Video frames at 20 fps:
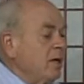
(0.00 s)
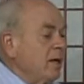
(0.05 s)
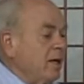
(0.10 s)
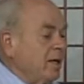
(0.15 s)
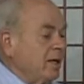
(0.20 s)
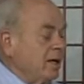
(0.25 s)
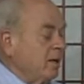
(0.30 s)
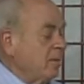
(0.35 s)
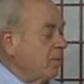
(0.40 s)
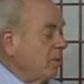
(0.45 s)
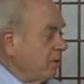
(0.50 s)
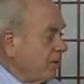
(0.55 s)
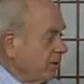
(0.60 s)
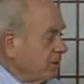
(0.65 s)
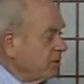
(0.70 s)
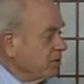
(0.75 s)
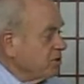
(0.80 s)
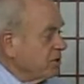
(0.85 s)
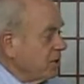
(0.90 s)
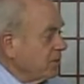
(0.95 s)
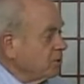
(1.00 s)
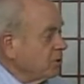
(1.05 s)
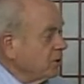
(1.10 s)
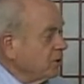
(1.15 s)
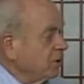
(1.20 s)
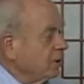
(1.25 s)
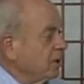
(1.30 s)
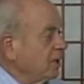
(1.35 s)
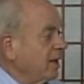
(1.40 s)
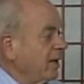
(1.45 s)
at a public
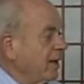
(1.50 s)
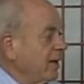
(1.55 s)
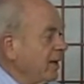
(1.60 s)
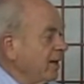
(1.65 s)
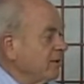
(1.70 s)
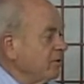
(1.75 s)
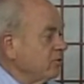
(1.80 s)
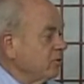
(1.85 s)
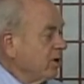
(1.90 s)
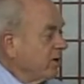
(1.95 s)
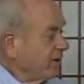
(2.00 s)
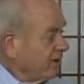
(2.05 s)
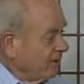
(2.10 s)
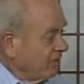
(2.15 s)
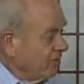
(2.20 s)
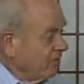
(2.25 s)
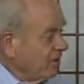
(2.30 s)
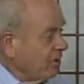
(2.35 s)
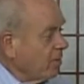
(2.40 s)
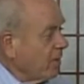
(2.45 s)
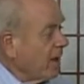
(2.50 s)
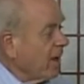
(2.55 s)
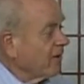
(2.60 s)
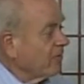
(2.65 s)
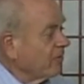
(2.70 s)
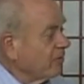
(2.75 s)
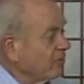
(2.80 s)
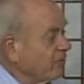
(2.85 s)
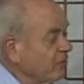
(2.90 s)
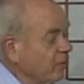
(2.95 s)
reception and try to get
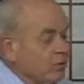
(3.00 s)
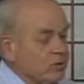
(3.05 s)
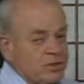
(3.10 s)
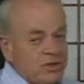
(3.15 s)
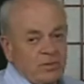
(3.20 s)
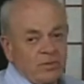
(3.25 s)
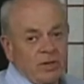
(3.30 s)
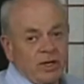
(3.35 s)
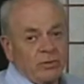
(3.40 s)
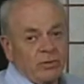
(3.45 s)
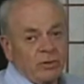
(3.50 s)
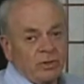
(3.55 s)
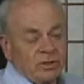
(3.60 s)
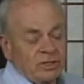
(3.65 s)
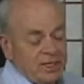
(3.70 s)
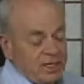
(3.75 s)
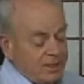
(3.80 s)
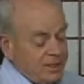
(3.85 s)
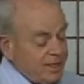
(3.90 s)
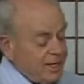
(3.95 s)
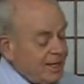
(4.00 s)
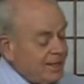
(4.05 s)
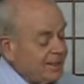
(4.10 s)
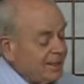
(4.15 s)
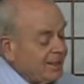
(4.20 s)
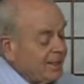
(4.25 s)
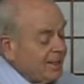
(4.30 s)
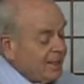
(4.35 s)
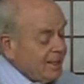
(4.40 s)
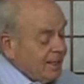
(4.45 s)
feedback from folks that might want to attend that.